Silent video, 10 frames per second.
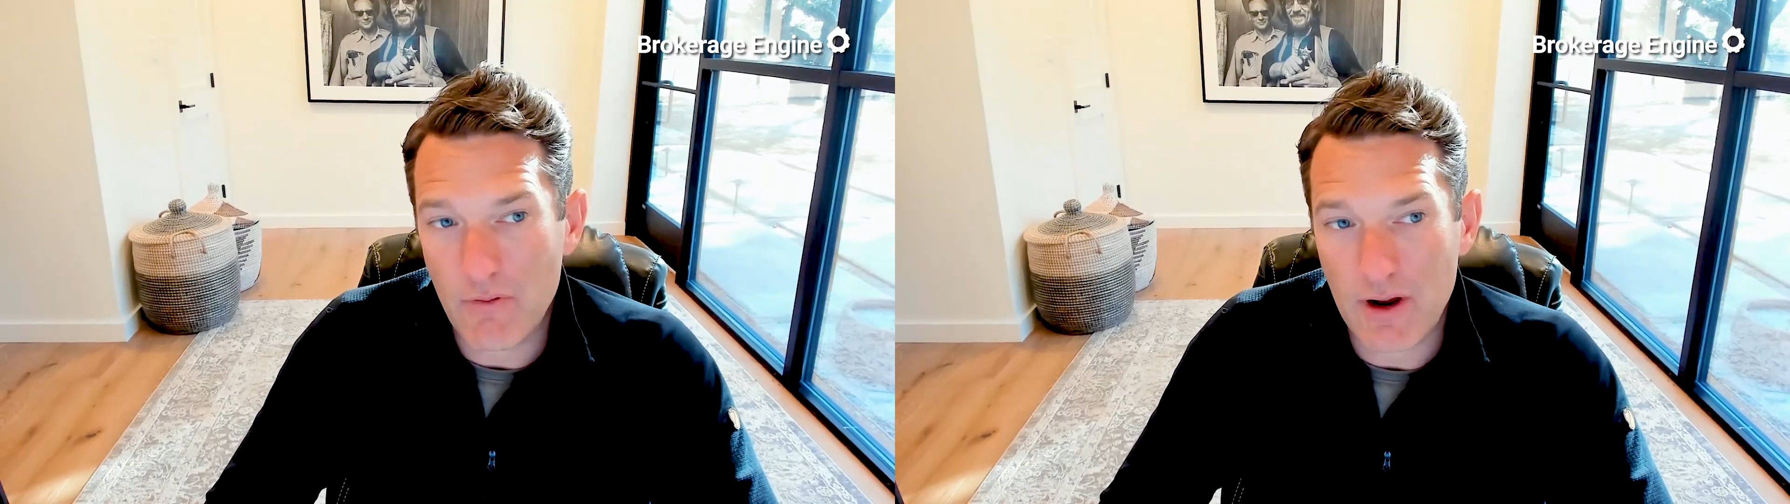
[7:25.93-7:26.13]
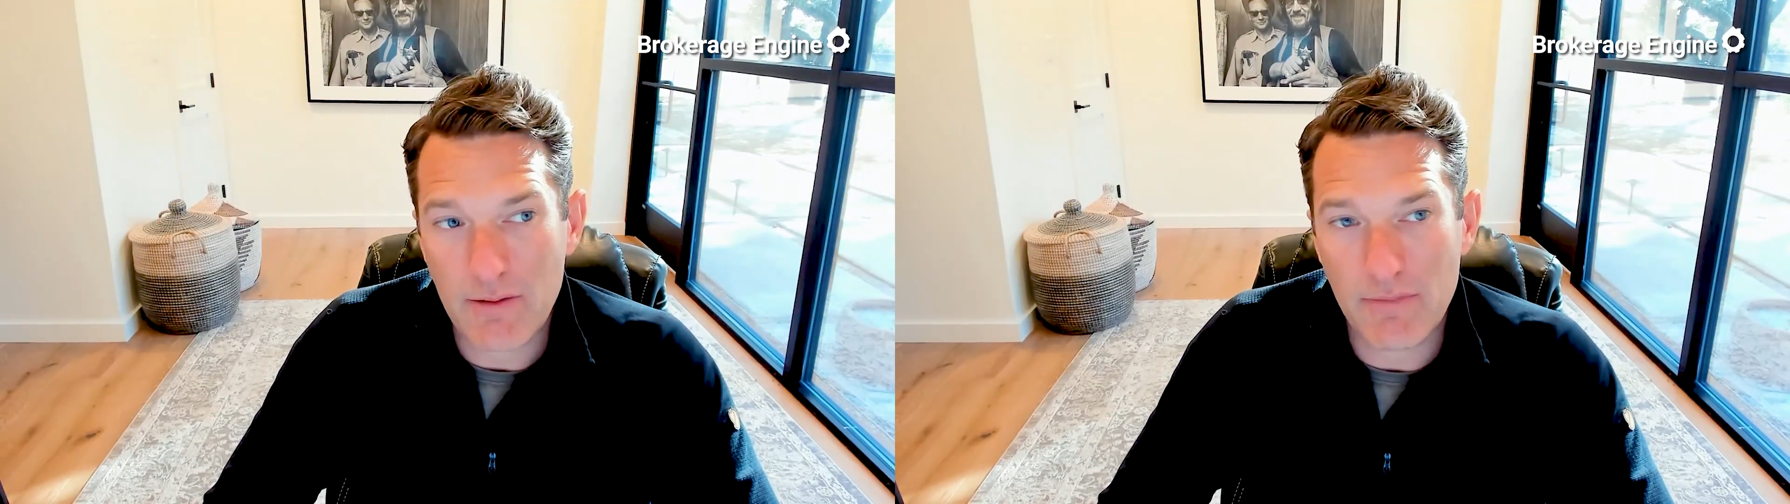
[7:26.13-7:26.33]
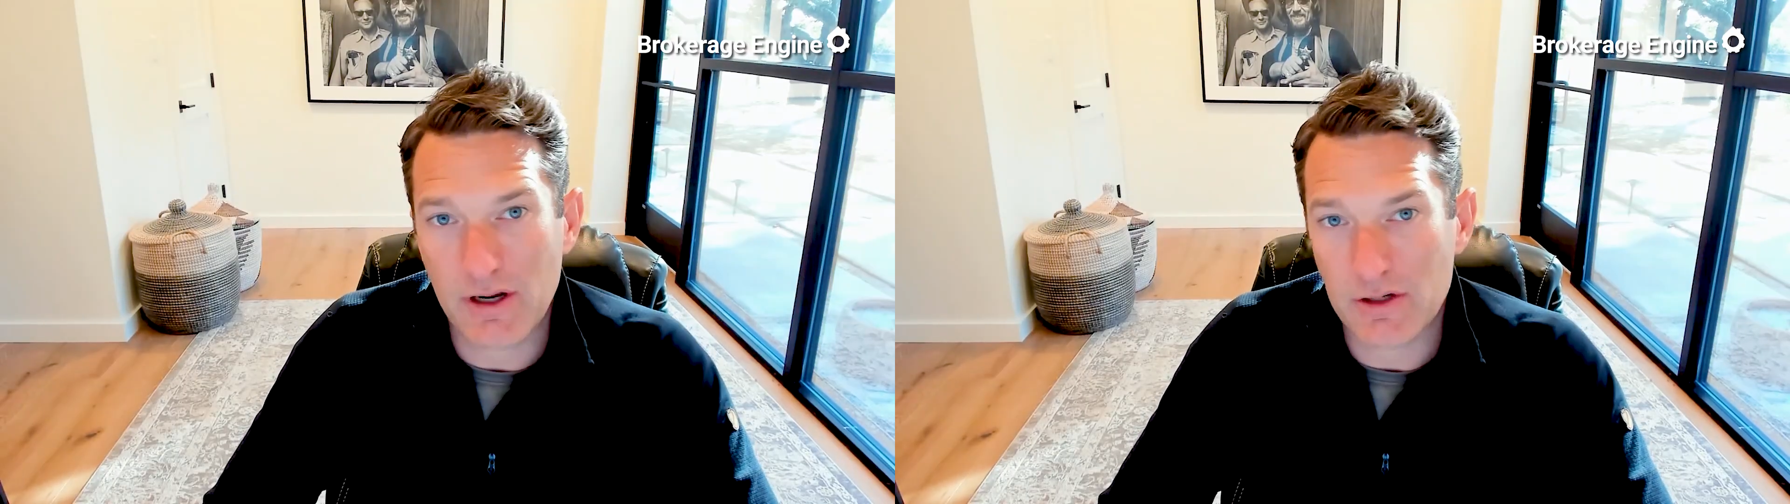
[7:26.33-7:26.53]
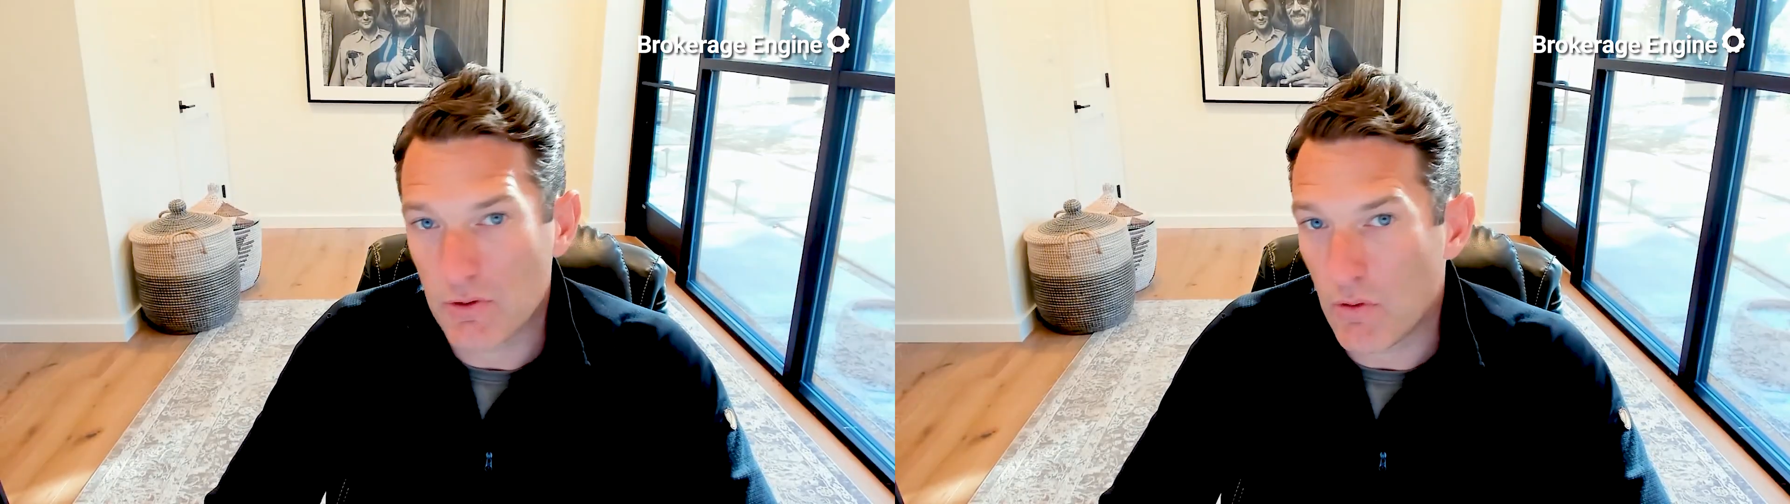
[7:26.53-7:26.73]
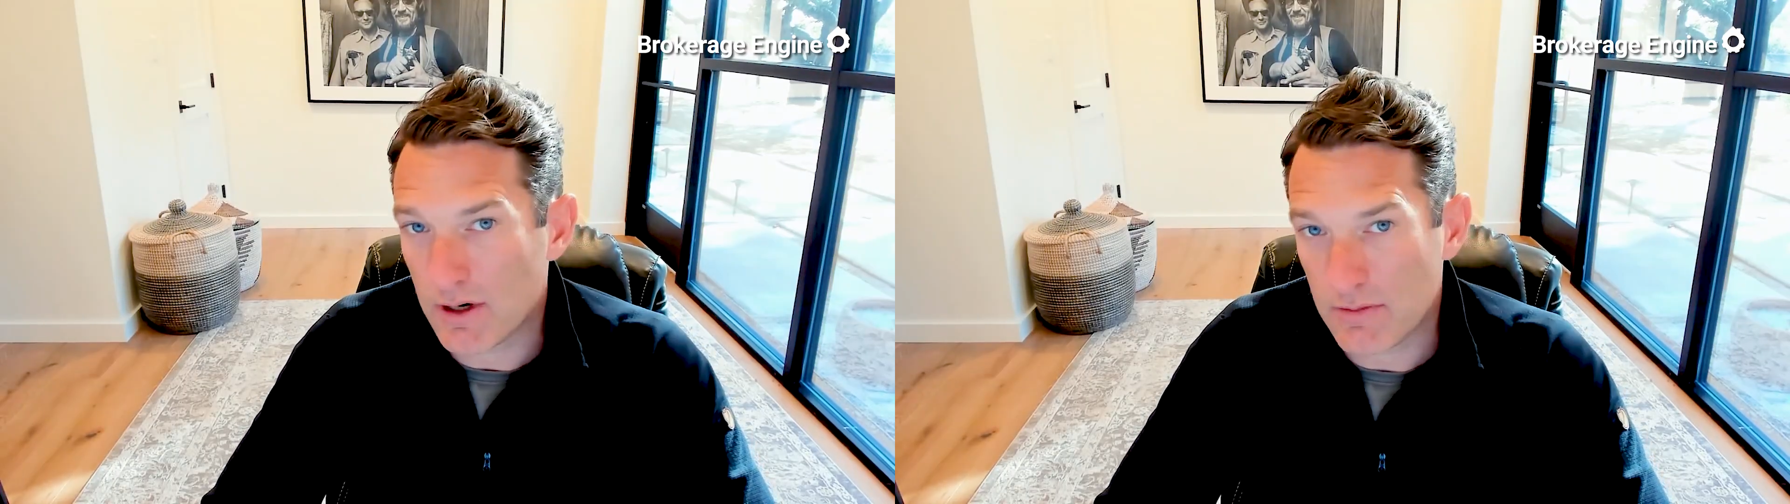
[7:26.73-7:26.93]
way because we
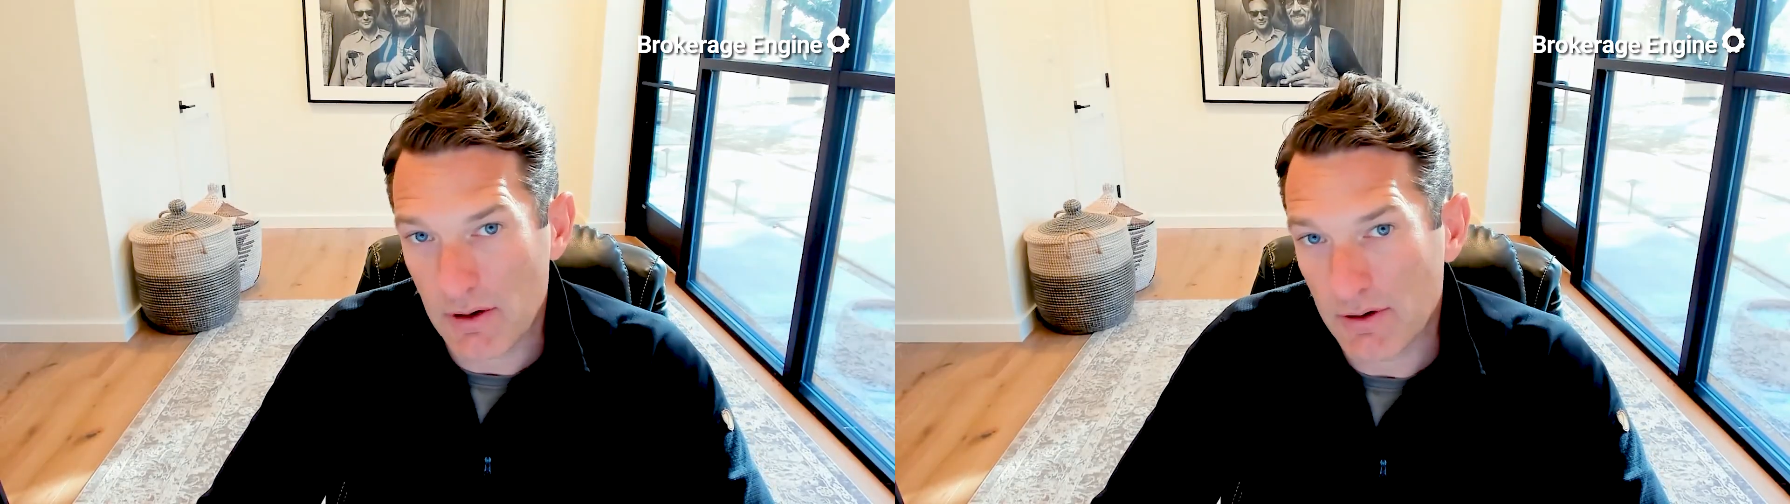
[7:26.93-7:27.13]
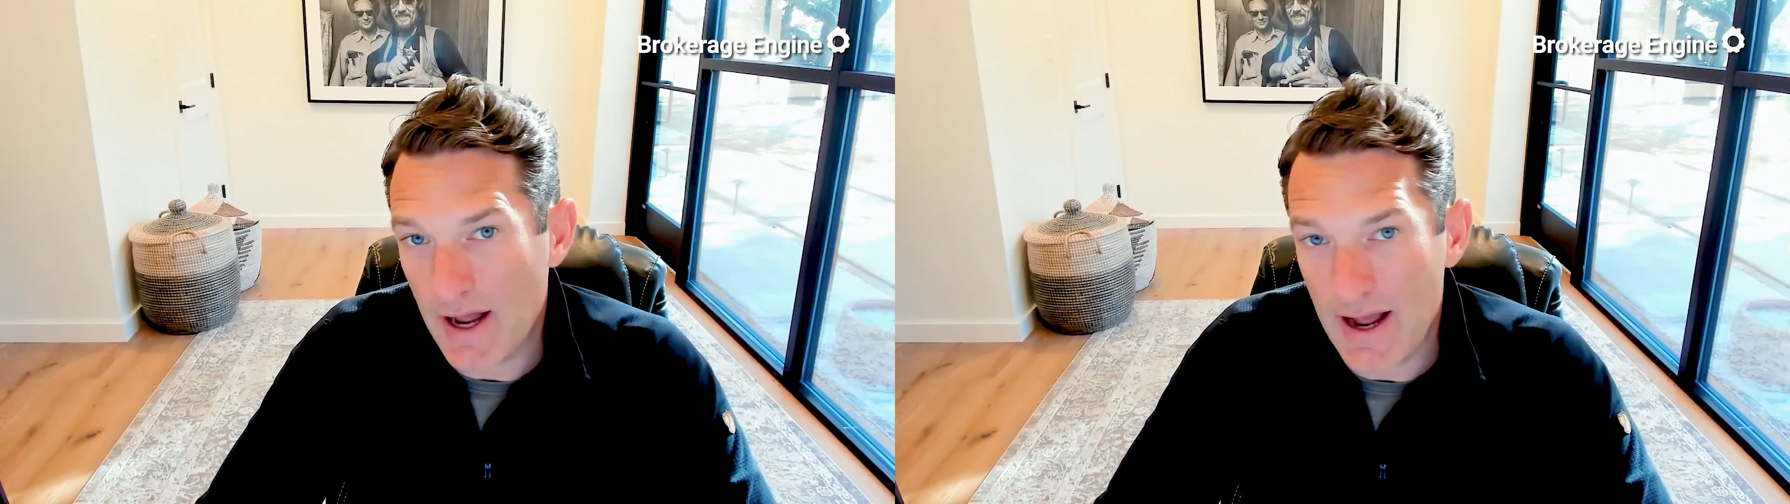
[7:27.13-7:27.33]
wanted to be able to